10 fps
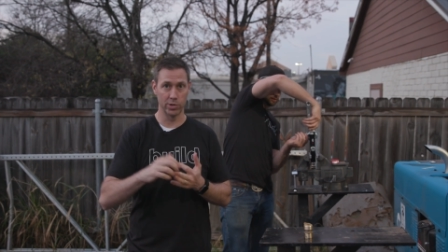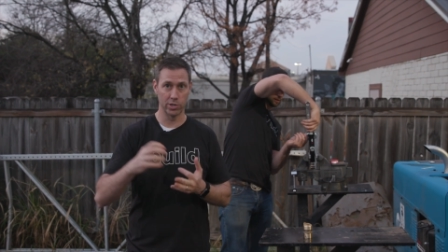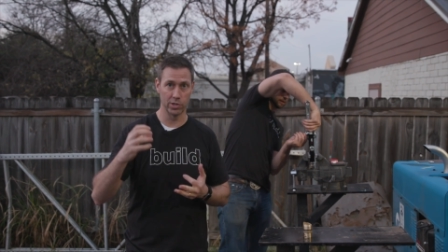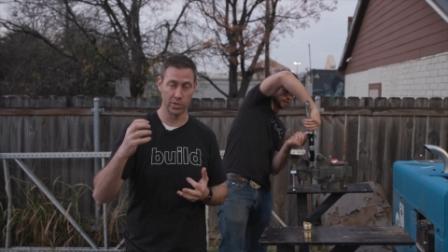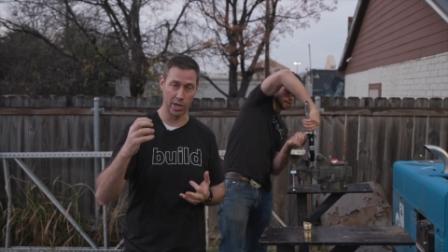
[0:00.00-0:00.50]

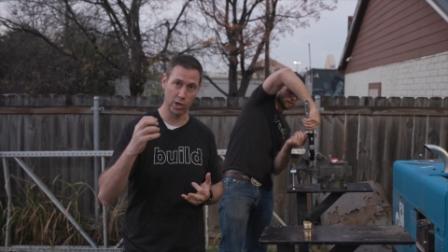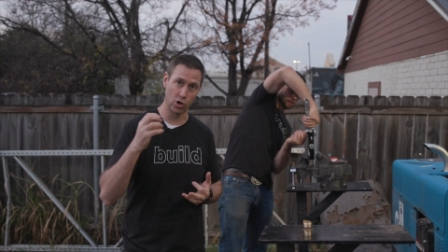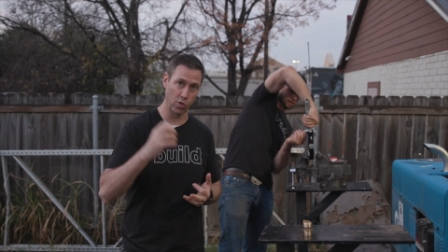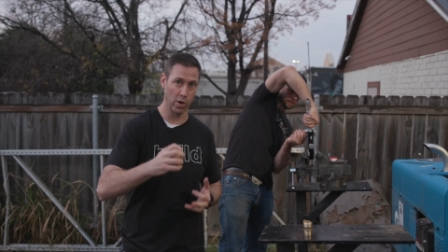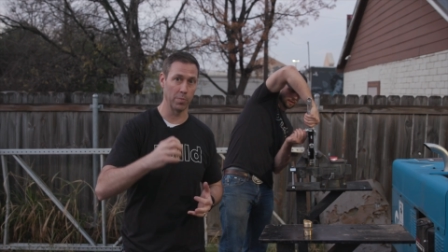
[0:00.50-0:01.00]
which is a
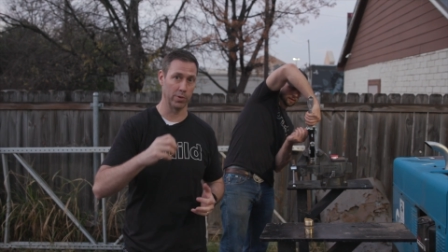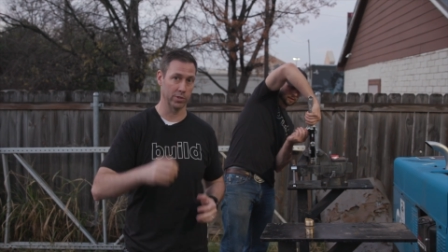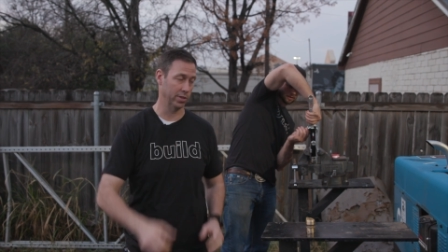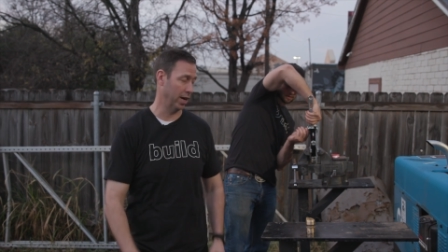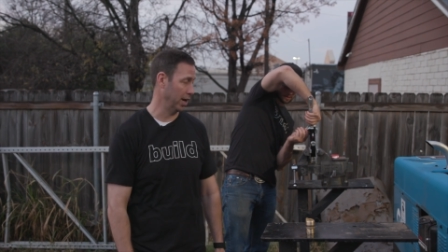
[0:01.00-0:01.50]
crimp
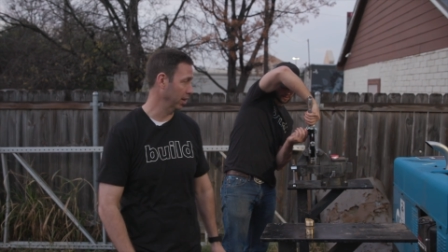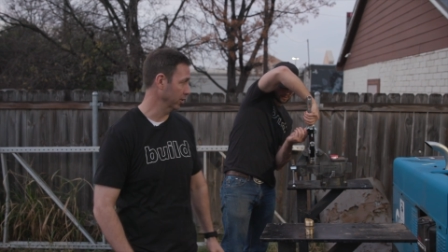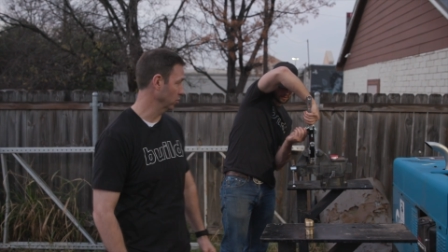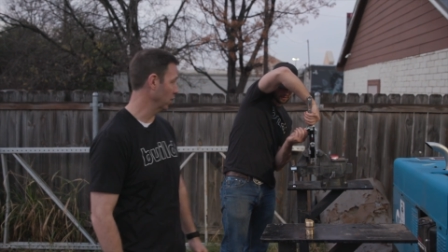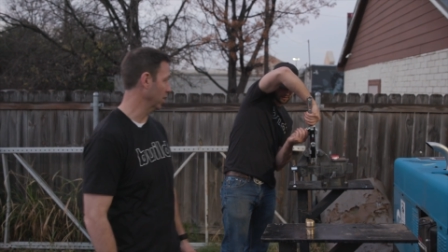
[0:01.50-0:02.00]

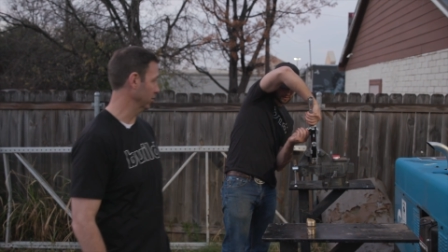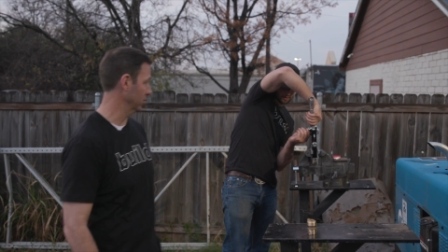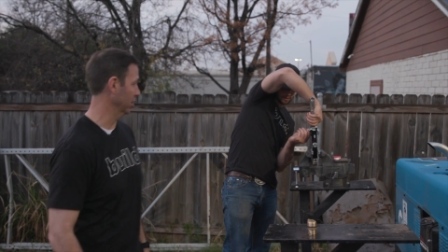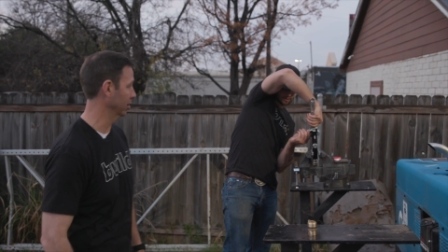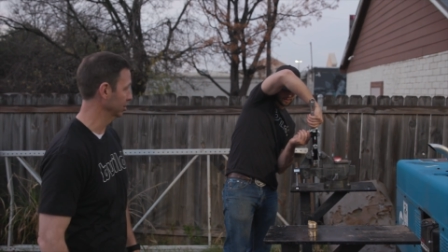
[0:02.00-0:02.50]
style as well.
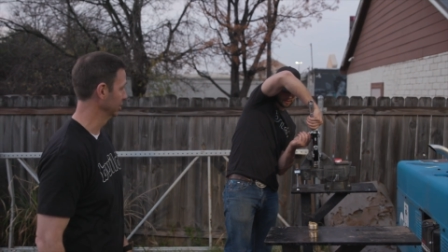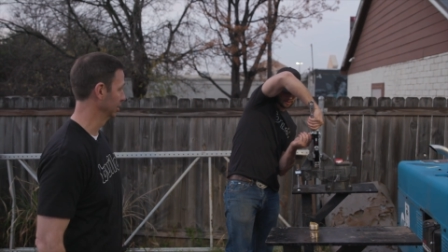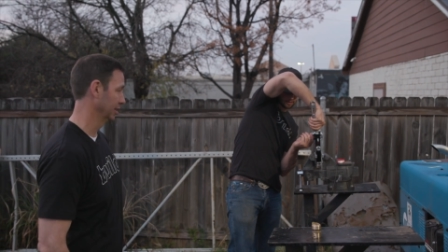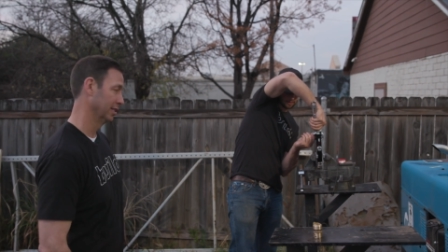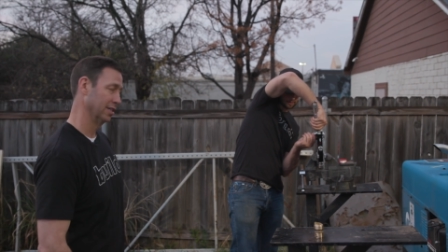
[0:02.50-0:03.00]
So
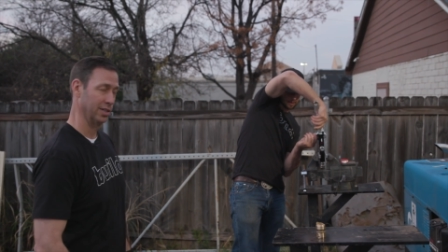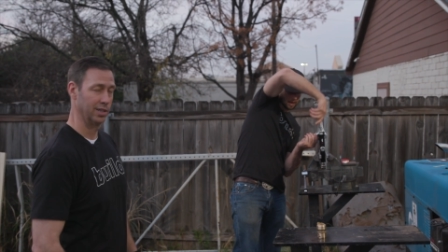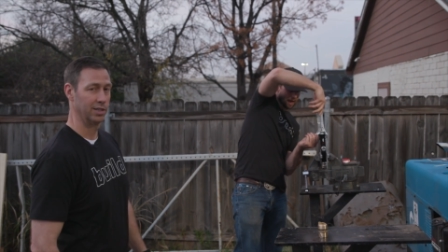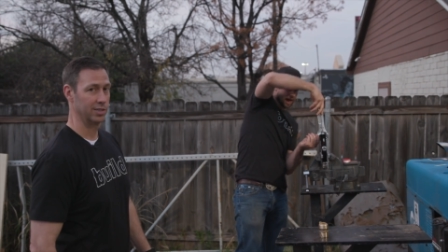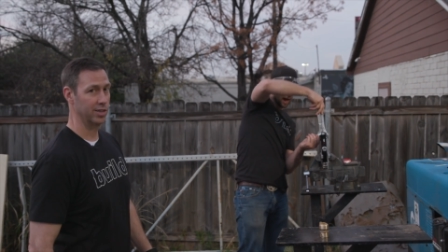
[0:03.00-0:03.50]

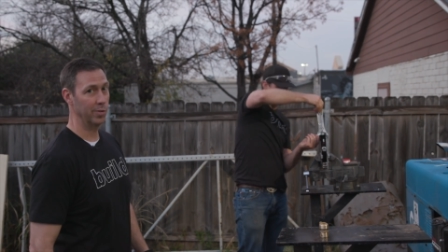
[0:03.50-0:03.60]
it's